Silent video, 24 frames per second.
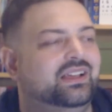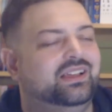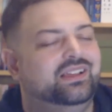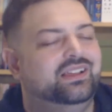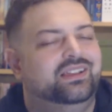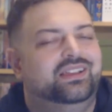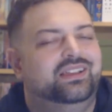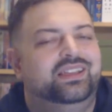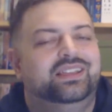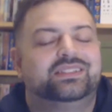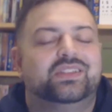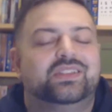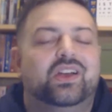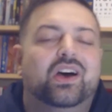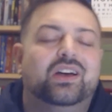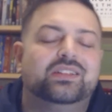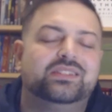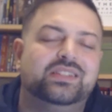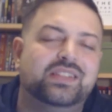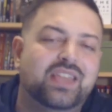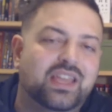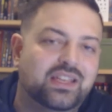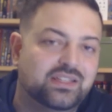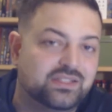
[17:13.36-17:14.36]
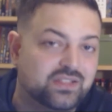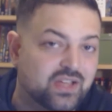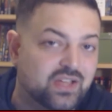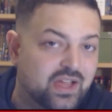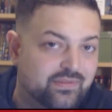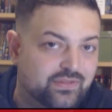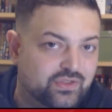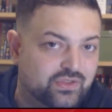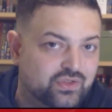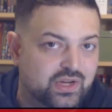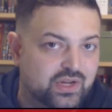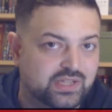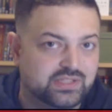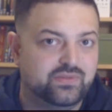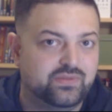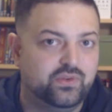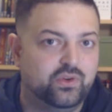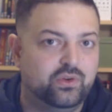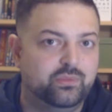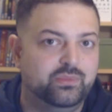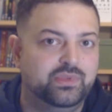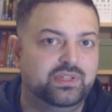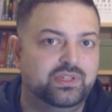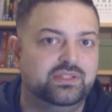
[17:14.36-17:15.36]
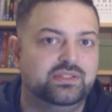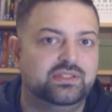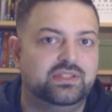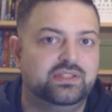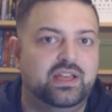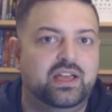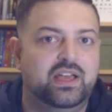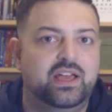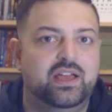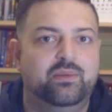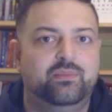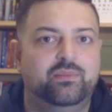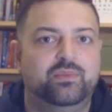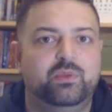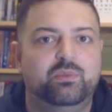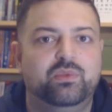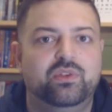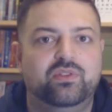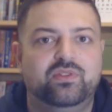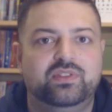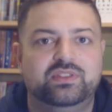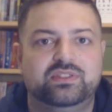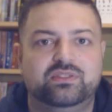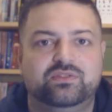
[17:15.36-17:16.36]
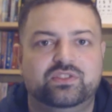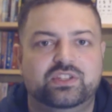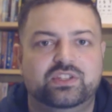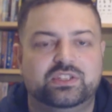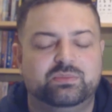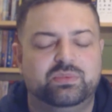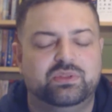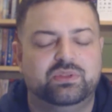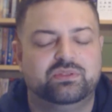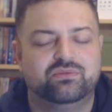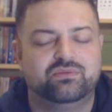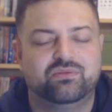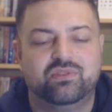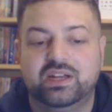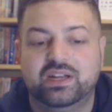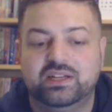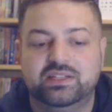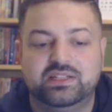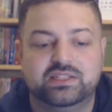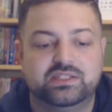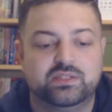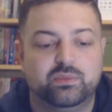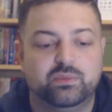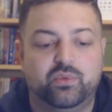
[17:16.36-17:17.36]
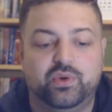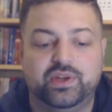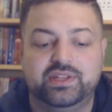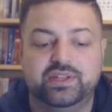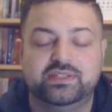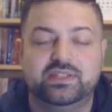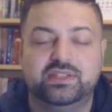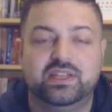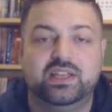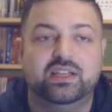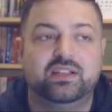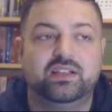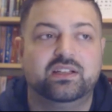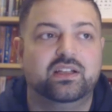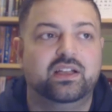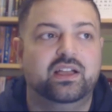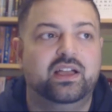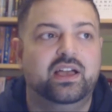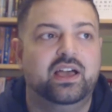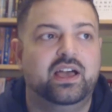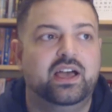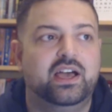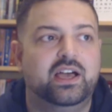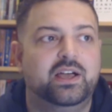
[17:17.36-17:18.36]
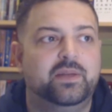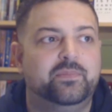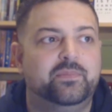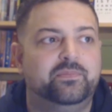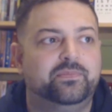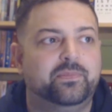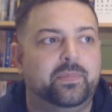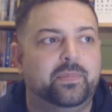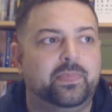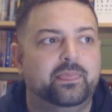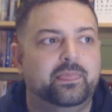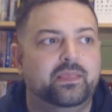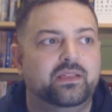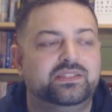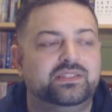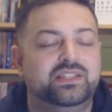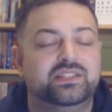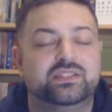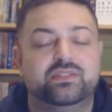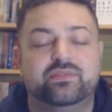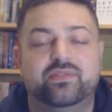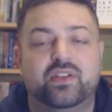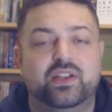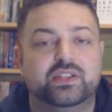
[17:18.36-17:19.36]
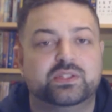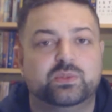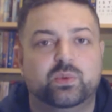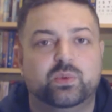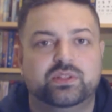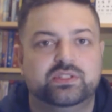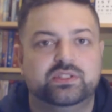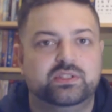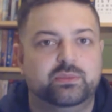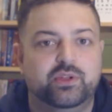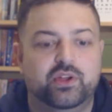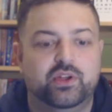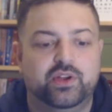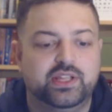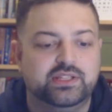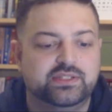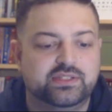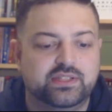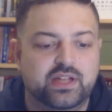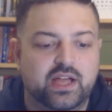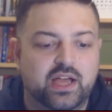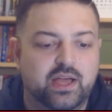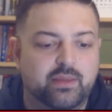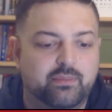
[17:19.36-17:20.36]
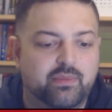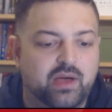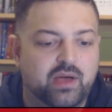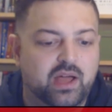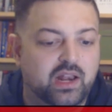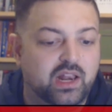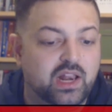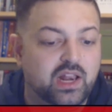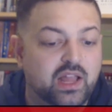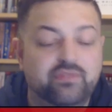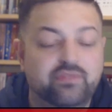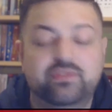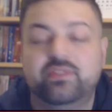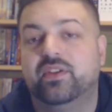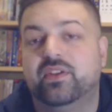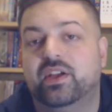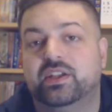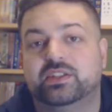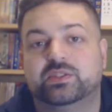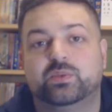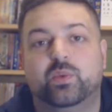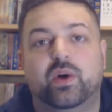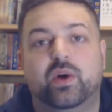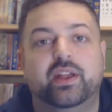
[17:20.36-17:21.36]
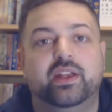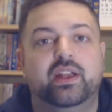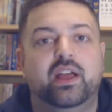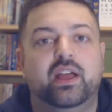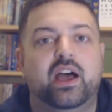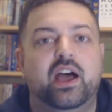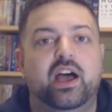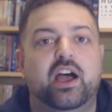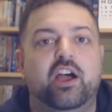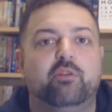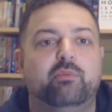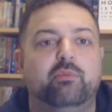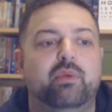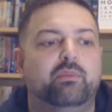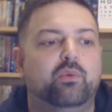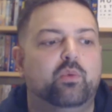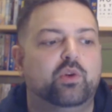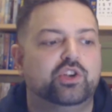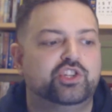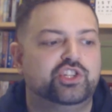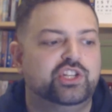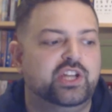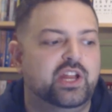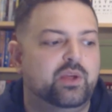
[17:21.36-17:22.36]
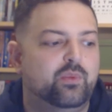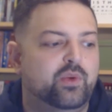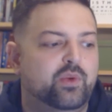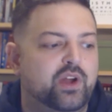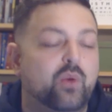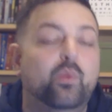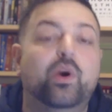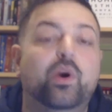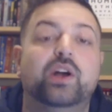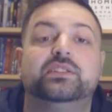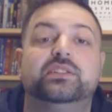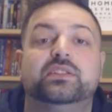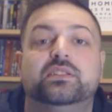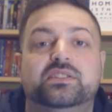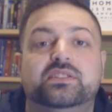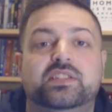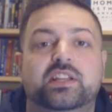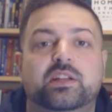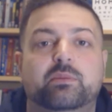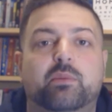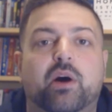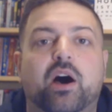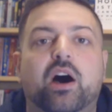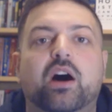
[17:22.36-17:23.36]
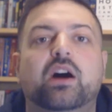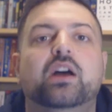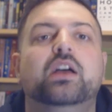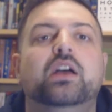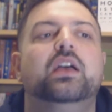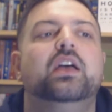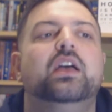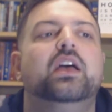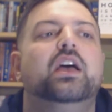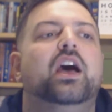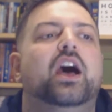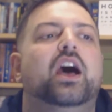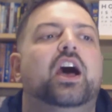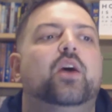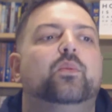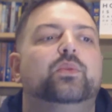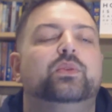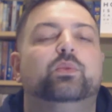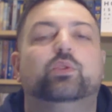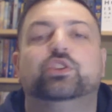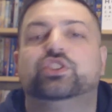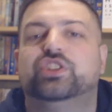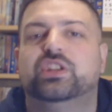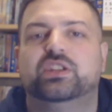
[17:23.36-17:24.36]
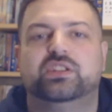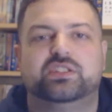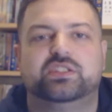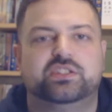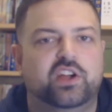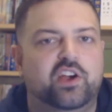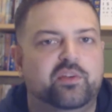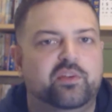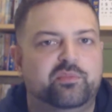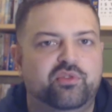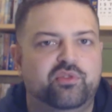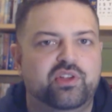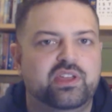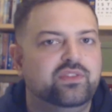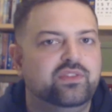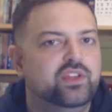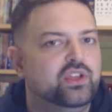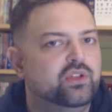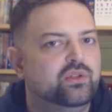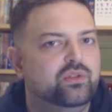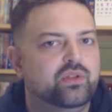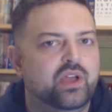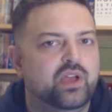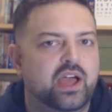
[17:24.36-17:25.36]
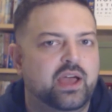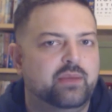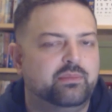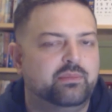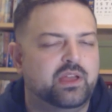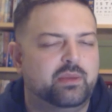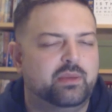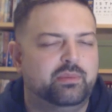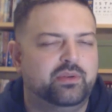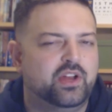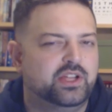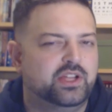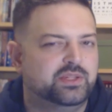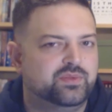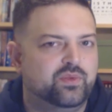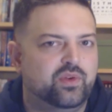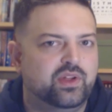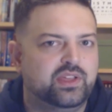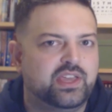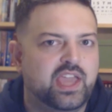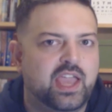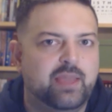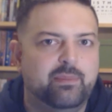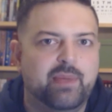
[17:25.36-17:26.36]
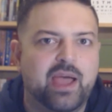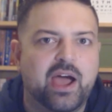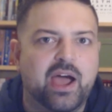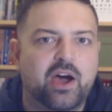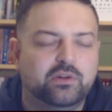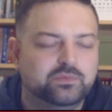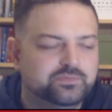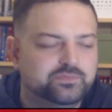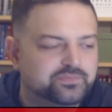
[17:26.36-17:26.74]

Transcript: It's hard to get excited for Transformers. The movies have just been really disappointing. Since the first one, to be honest. I love the first one. I remember watching it when I worked at the cinema. We watched it in a staff preview a couple of nights before it came out.